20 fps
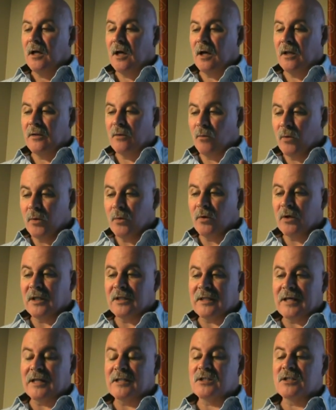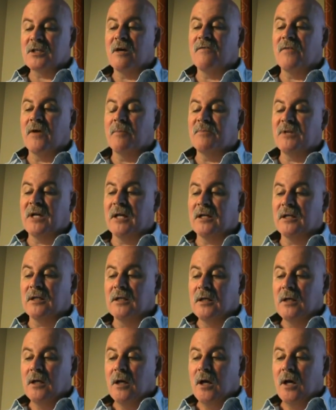then we will get that stuff updated.
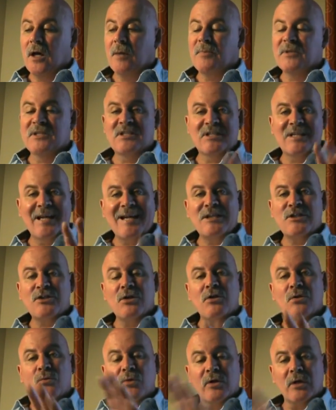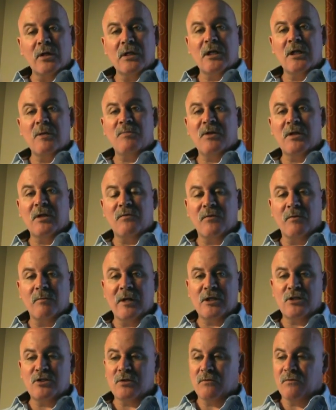But stay tuned. We're going to keep the
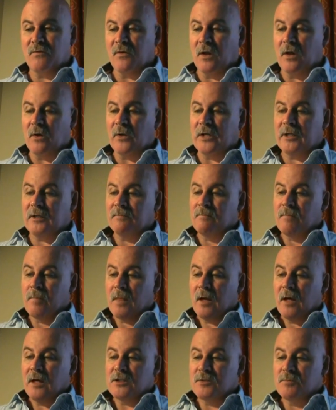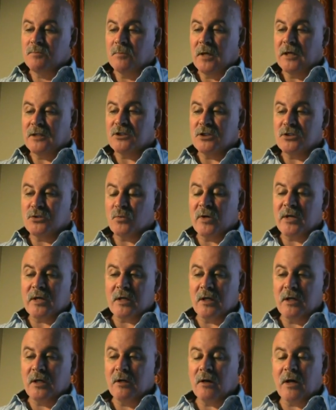information flowing as much as we
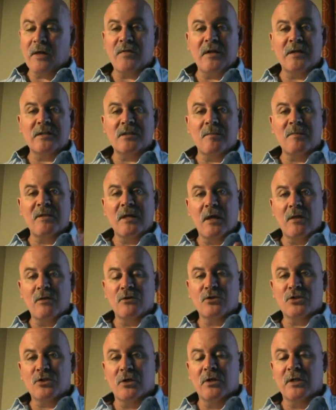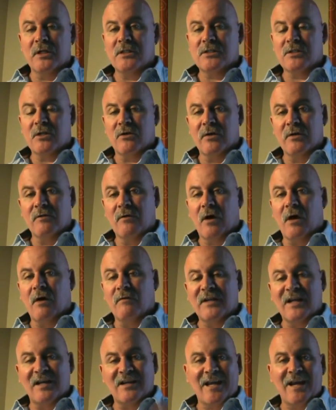can hear. I think some of the other attorneys that are
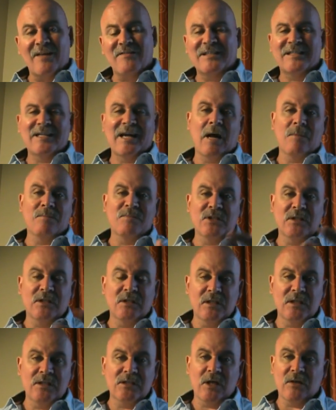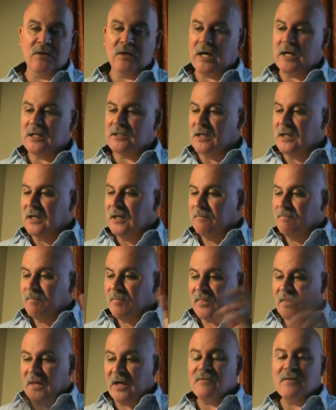involved now, Kevin Thompson and these other guys,
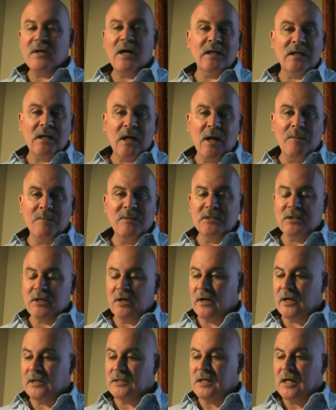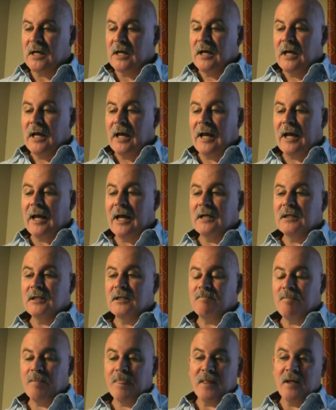they've got commentaries.
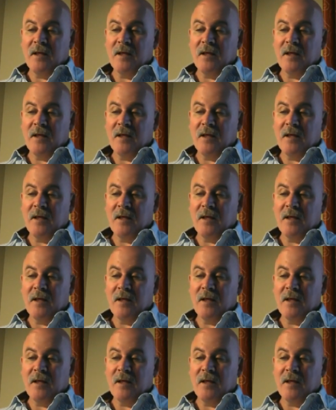And